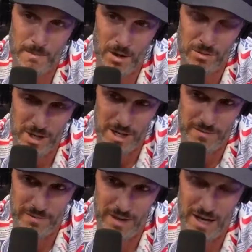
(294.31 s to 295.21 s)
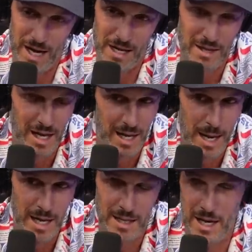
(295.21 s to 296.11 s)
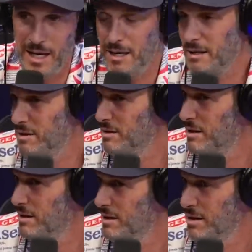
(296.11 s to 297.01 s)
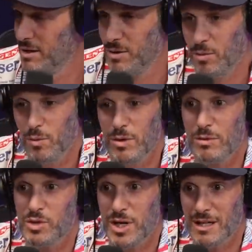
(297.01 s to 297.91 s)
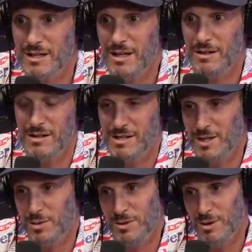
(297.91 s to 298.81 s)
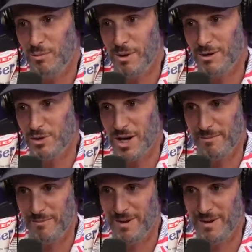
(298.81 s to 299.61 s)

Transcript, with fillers: Okay. So and, like, then, and then we'll check later to see who did a better job.